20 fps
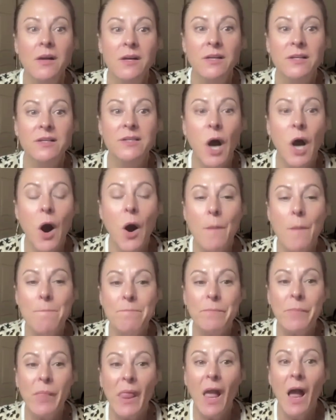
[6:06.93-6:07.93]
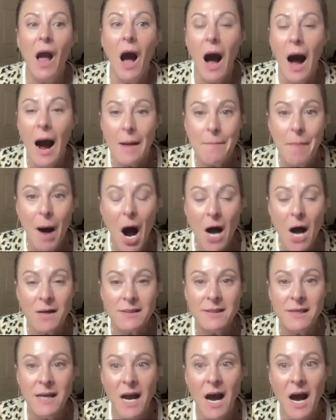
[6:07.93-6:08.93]
So
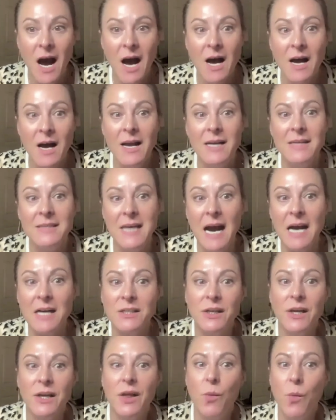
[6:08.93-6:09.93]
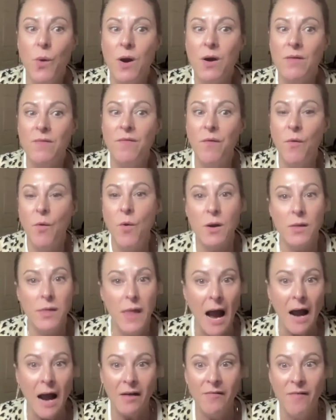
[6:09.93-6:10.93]
hypoxia is actually the word for
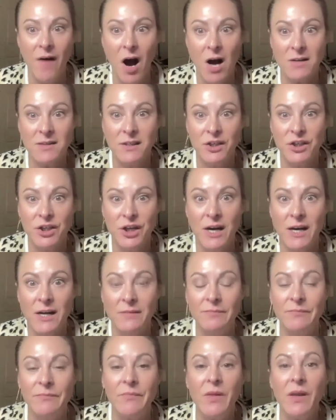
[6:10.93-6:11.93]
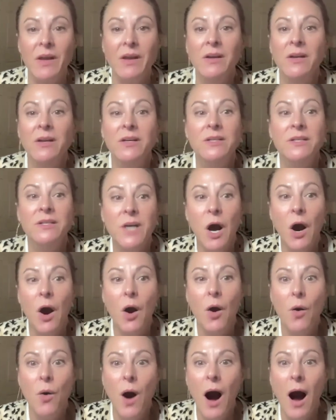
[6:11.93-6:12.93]
lack of oxygen.
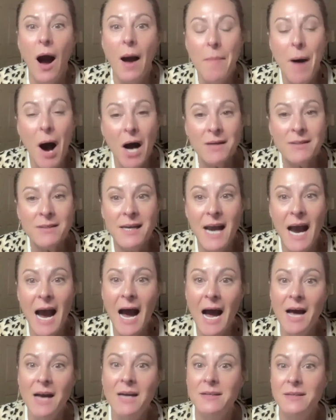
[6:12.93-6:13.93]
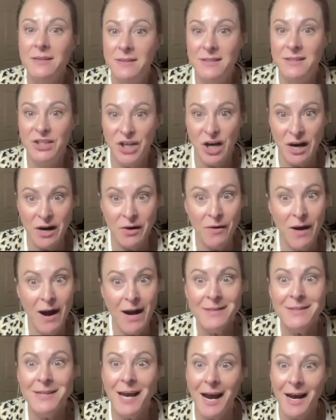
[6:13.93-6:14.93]
So hypoxia
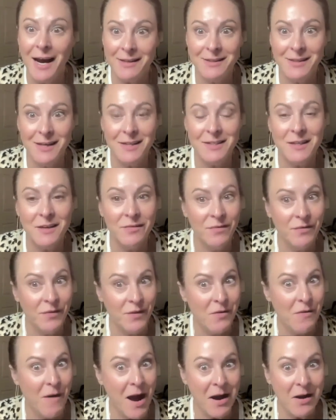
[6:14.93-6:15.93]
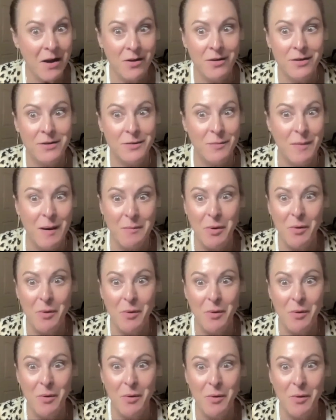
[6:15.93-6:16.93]
generates excessive free radicals.
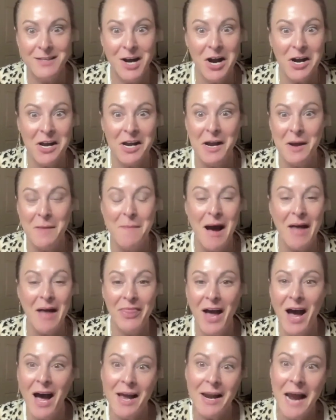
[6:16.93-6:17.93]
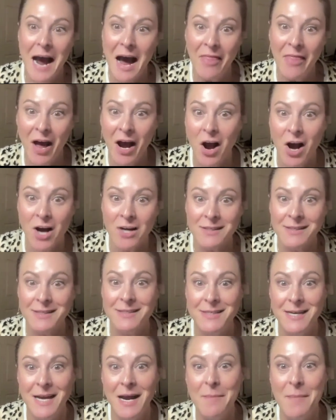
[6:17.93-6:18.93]
Remember us talking about that and how that causes
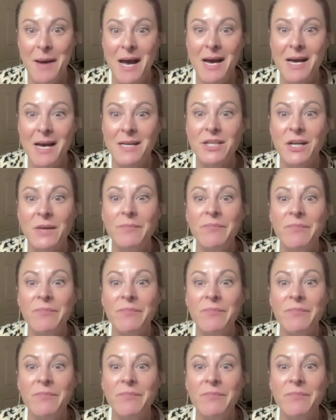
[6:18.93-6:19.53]
damage.